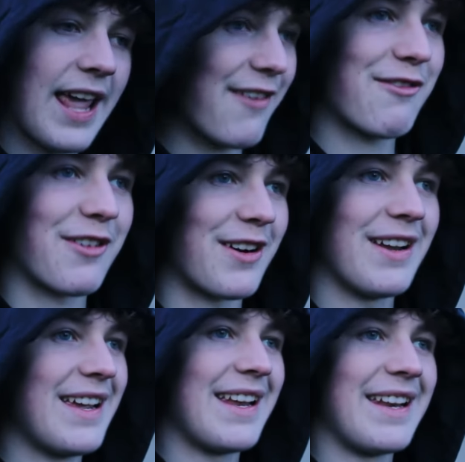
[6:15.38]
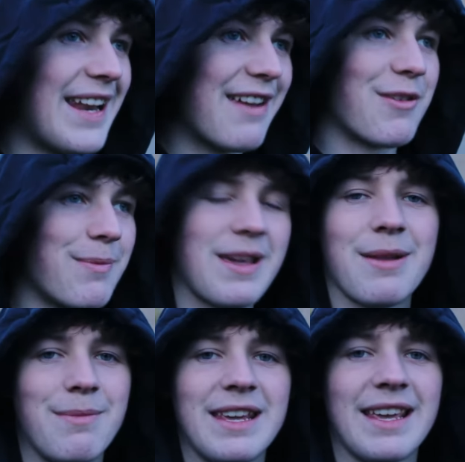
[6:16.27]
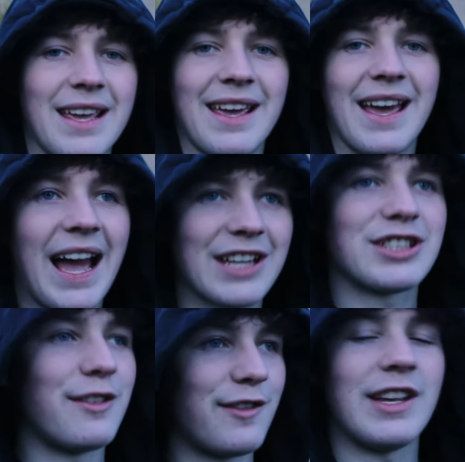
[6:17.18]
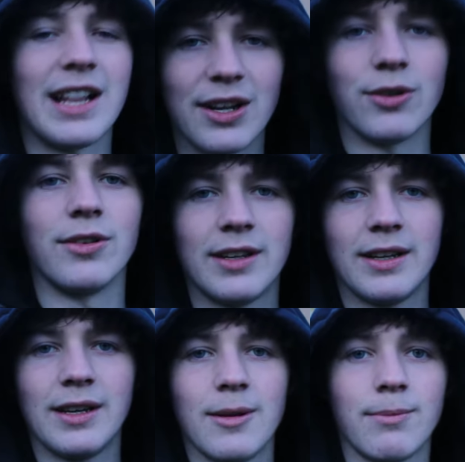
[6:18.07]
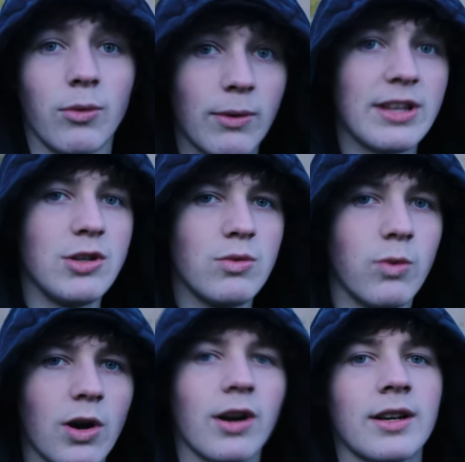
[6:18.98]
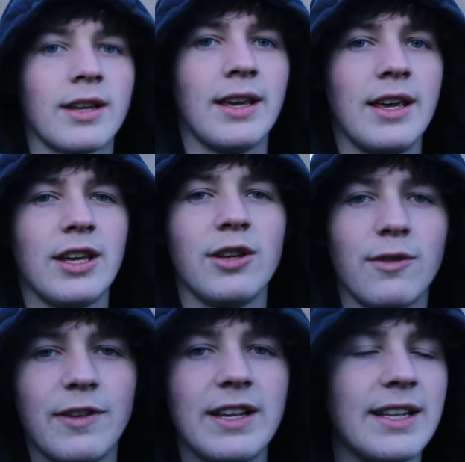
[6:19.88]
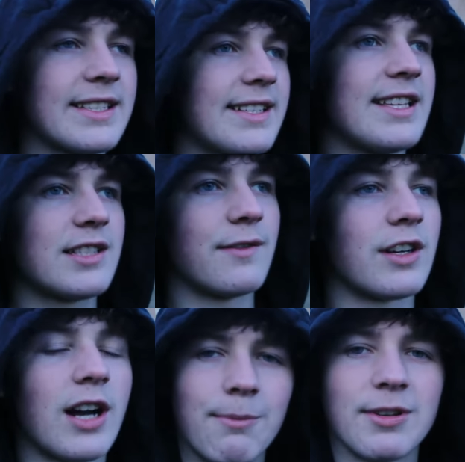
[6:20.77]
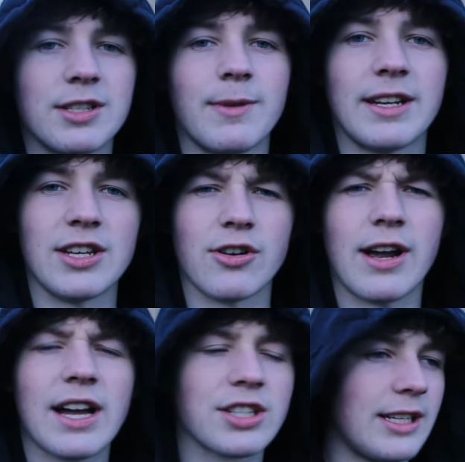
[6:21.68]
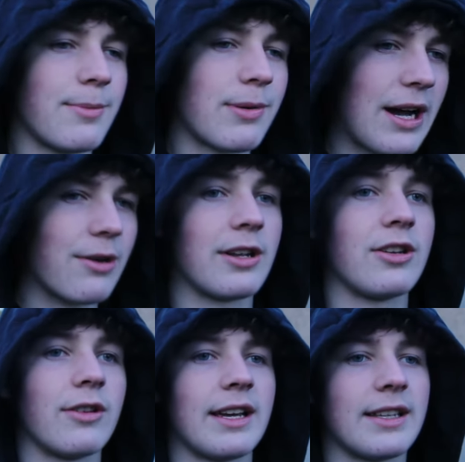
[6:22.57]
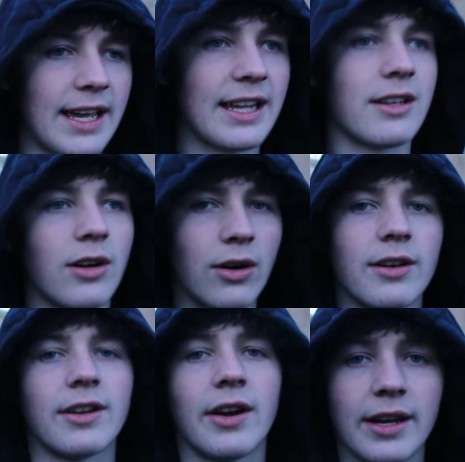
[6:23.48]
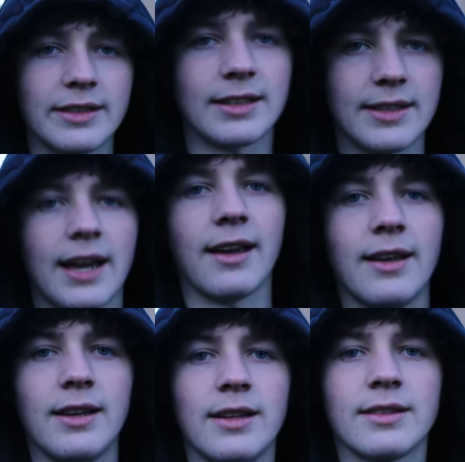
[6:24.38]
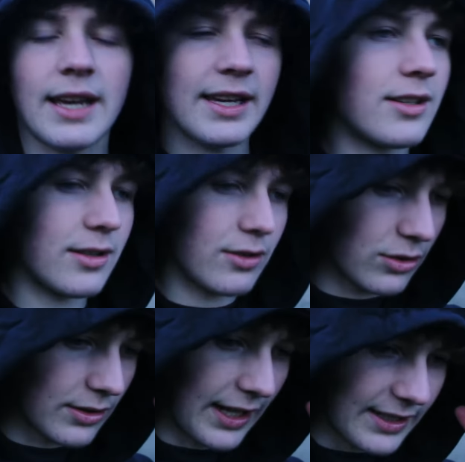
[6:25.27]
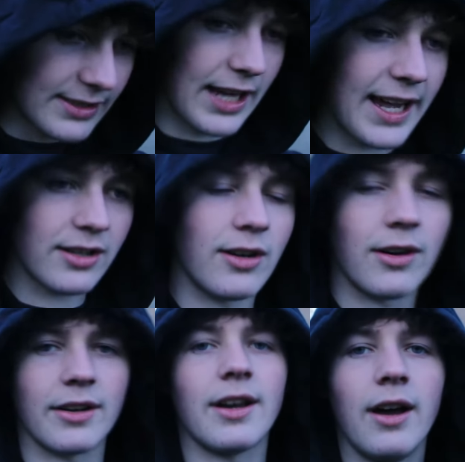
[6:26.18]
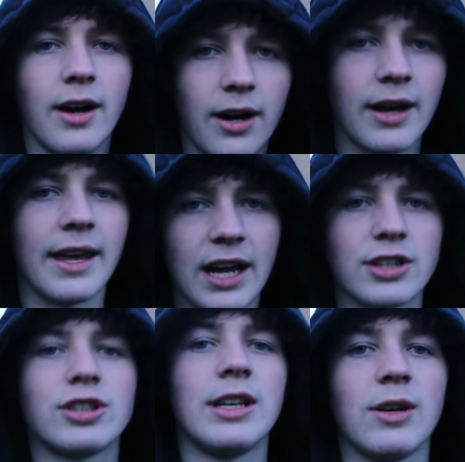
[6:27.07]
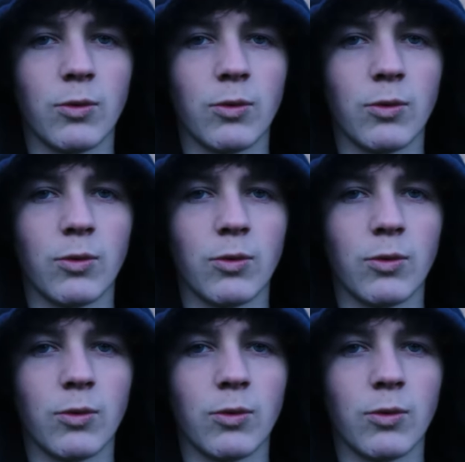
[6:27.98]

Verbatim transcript: never, never made me actually feel good. But when you work, you feel this sense of accomplishment and you're actually proud and you're like, thank God I did that. Thank, like, thank God I actually